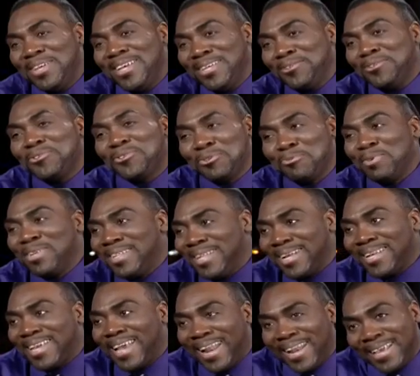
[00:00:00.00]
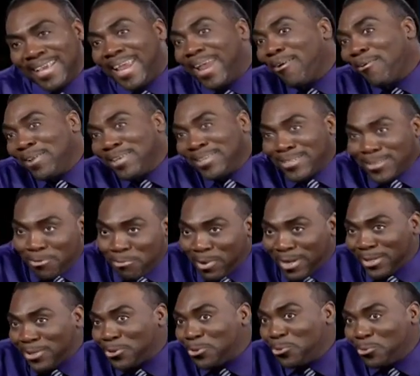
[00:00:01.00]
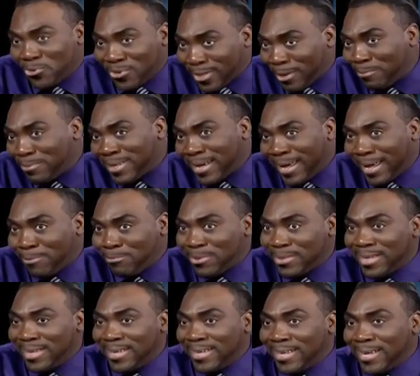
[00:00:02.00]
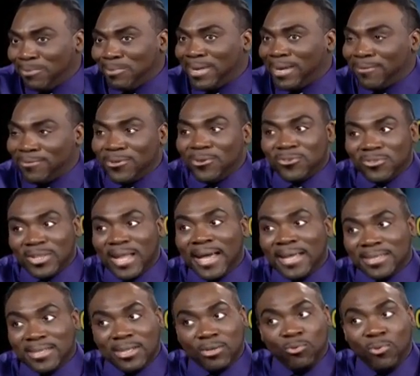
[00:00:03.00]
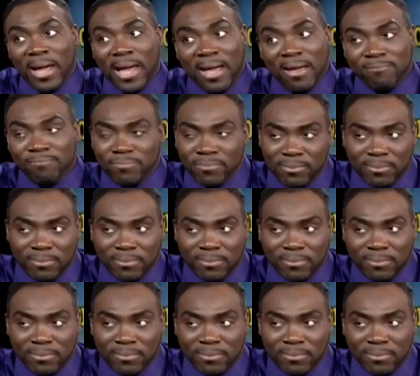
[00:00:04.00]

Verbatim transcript: is there somebody that kind of carries somebody through sometimes? I mean, if there's nights that you have,